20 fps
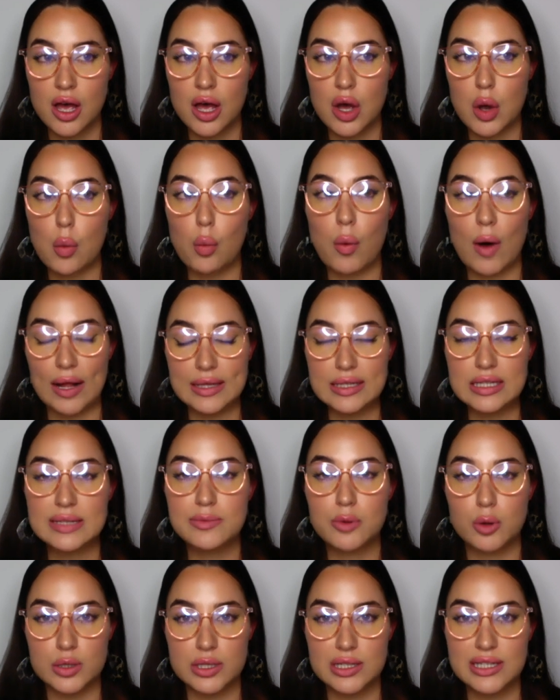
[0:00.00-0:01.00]
one
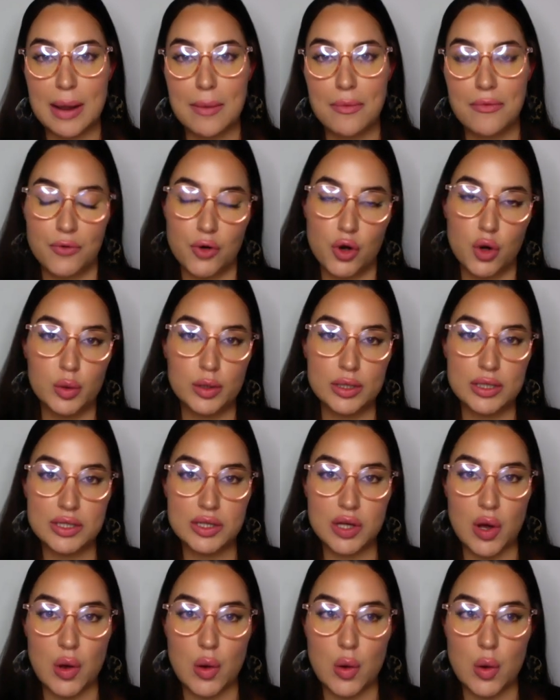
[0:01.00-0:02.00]
small step forward.
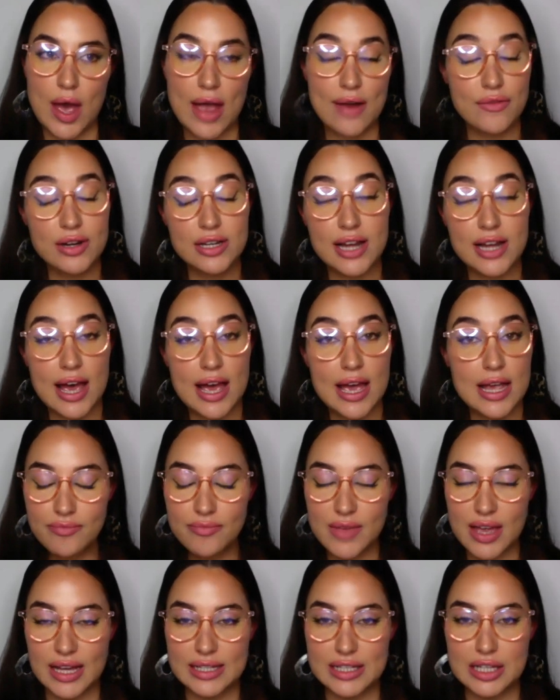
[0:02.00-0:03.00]
So every day
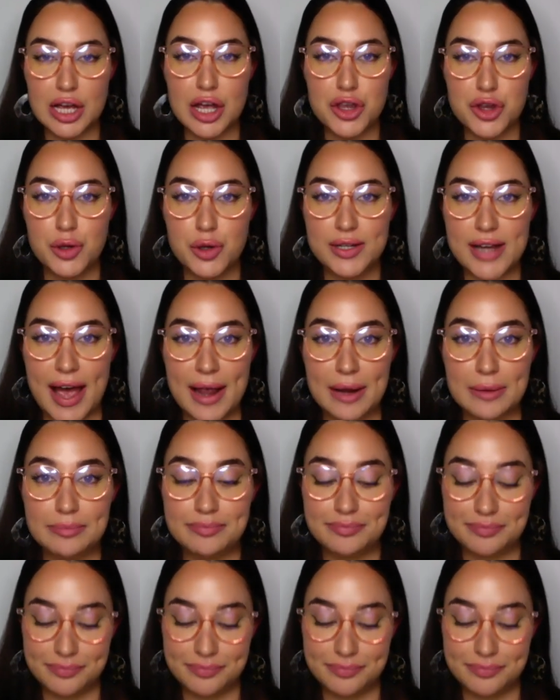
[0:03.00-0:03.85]
is a new day.